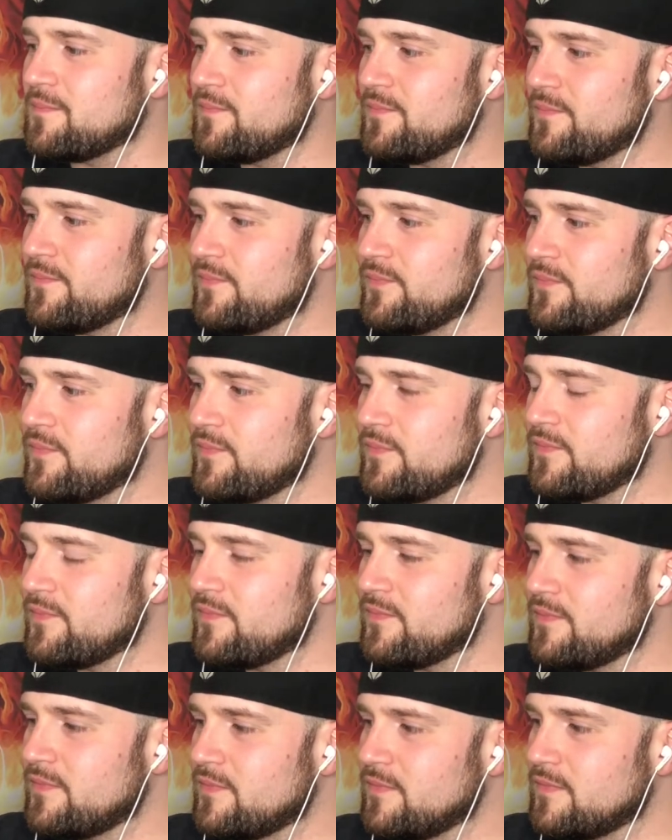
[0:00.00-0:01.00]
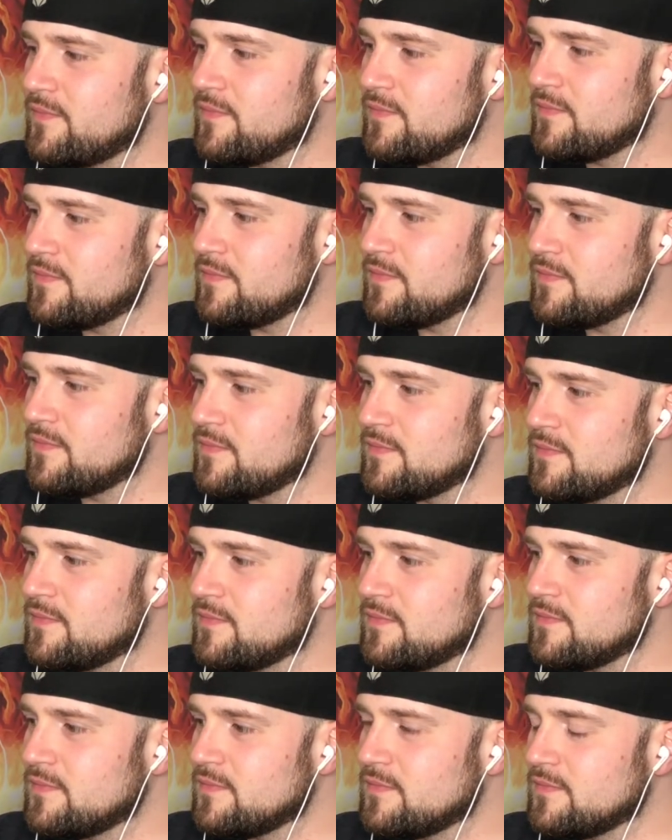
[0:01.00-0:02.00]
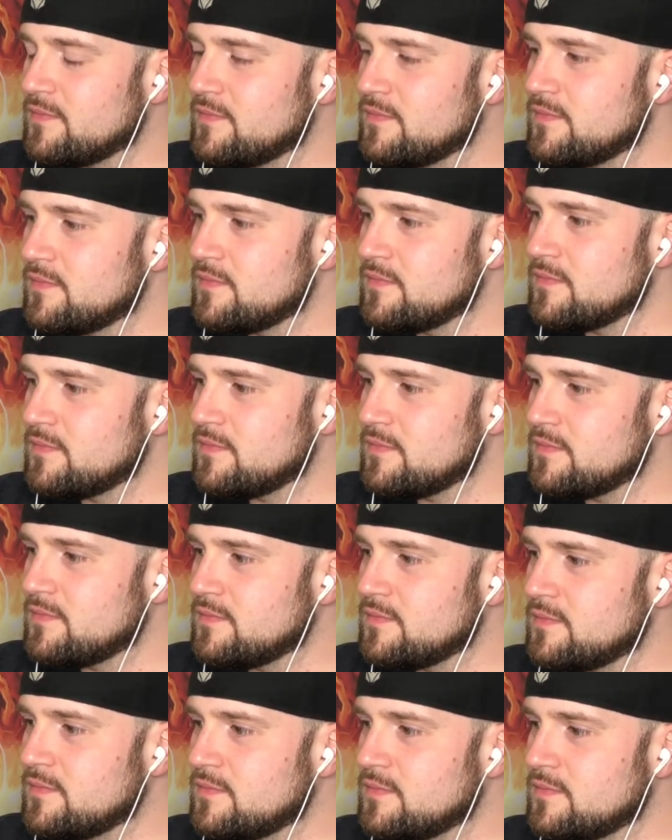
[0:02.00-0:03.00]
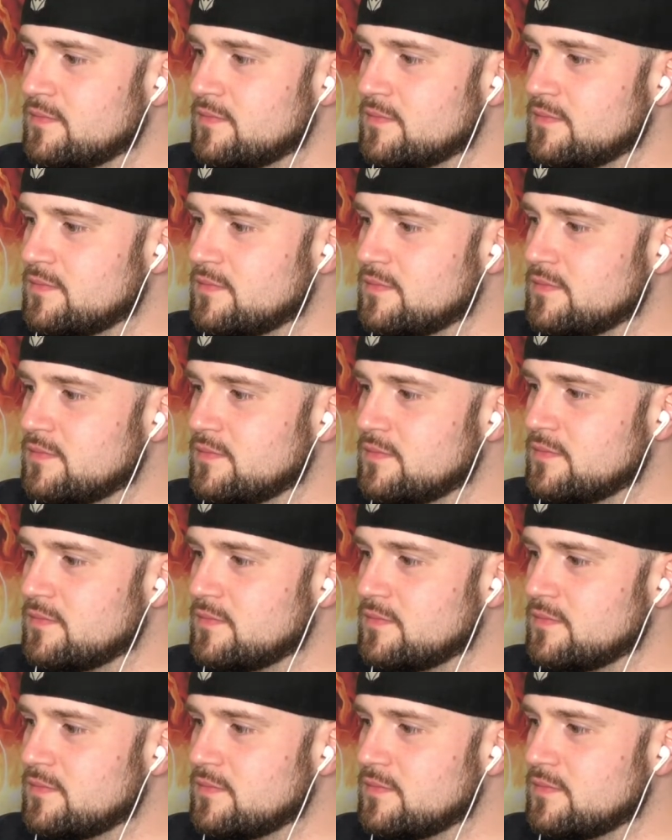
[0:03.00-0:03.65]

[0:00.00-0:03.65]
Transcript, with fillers: Save lives not just one life, many lives.